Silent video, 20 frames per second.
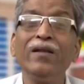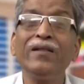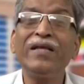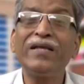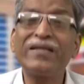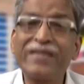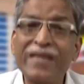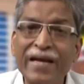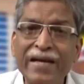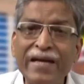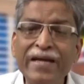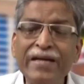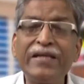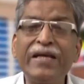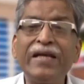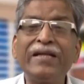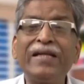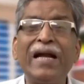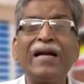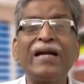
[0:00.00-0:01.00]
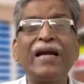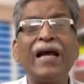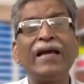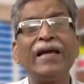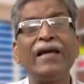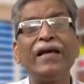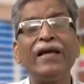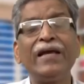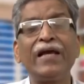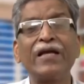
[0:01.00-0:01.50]
the second thing that I
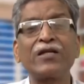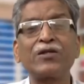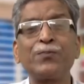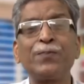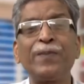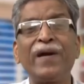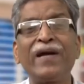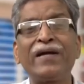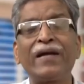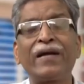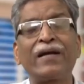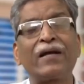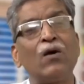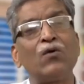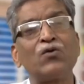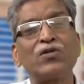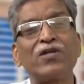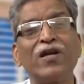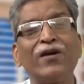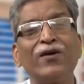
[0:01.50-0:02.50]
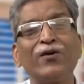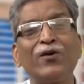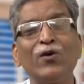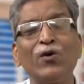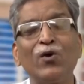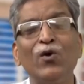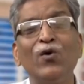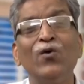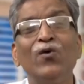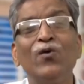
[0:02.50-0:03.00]
expect a counselor
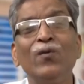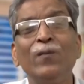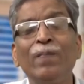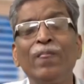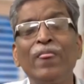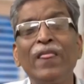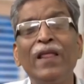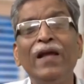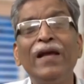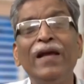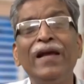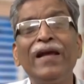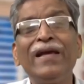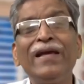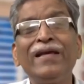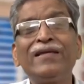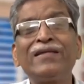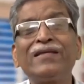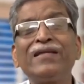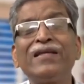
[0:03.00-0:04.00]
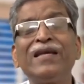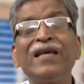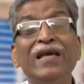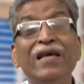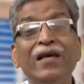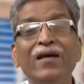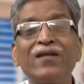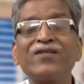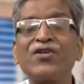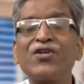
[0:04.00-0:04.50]
to do is
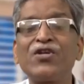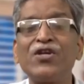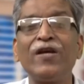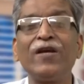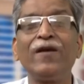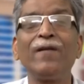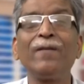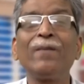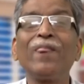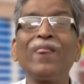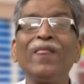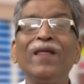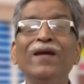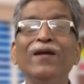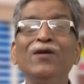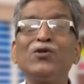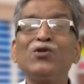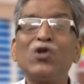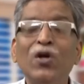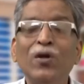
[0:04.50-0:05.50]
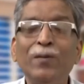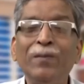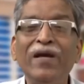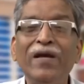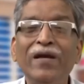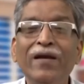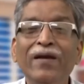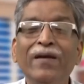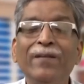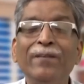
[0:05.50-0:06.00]
he or she should
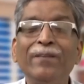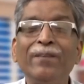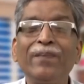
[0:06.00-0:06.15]
be